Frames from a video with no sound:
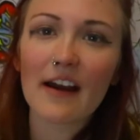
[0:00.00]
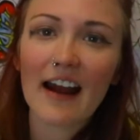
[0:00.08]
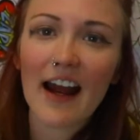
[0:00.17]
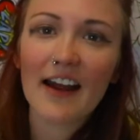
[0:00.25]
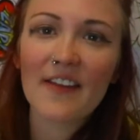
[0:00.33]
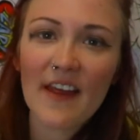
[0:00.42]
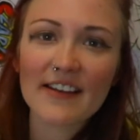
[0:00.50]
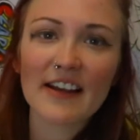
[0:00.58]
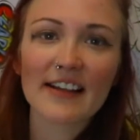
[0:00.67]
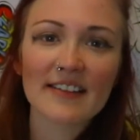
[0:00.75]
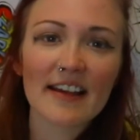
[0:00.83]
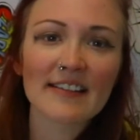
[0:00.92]
I think that's how
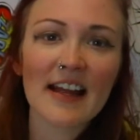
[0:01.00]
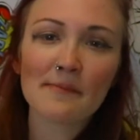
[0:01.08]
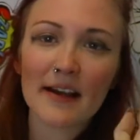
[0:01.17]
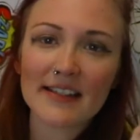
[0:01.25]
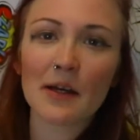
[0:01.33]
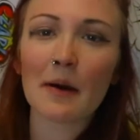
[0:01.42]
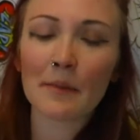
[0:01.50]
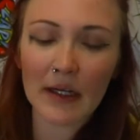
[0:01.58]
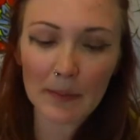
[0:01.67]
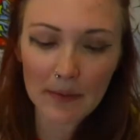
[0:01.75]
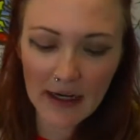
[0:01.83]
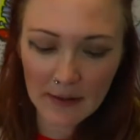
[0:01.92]
you say his name. That's how I'm
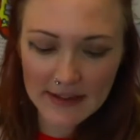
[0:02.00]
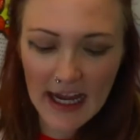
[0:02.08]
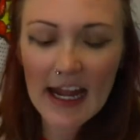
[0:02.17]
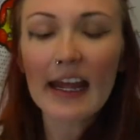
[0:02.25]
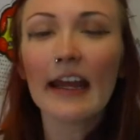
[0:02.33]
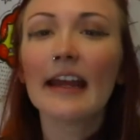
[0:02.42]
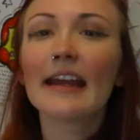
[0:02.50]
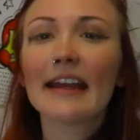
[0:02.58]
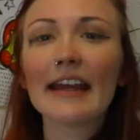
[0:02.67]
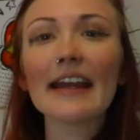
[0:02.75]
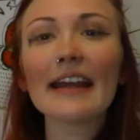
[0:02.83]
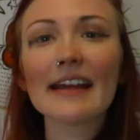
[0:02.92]
going to pronounce it.
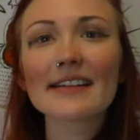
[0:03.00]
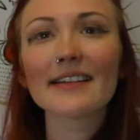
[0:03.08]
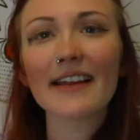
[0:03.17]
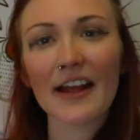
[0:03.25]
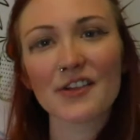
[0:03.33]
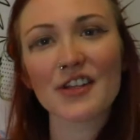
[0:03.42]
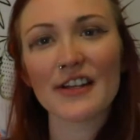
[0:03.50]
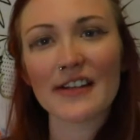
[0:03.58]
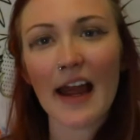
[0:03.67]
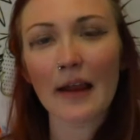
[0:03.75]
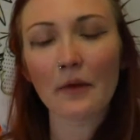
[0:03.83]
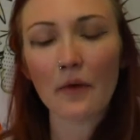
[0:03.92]
He is a legend.
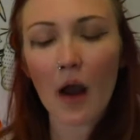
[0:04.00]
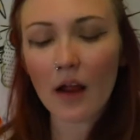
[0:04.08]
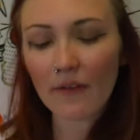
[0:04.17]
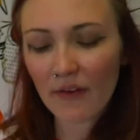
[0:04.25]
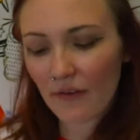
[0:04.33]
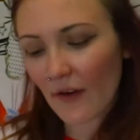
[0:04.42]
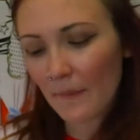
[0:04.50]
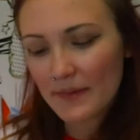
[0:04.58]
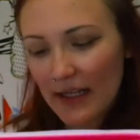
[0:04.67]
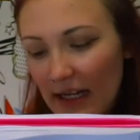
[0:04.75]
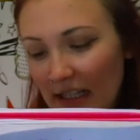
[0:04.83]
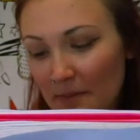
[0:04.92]
I love all of the films
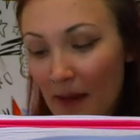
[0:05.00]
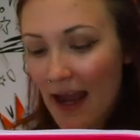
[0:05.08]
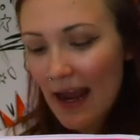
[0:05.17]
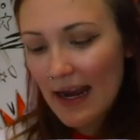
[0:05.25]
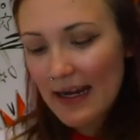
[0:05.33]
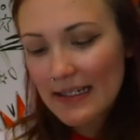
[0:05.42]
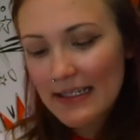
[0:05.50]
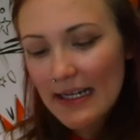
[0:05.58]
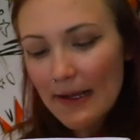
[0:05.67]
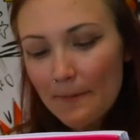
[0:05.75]
that he's made.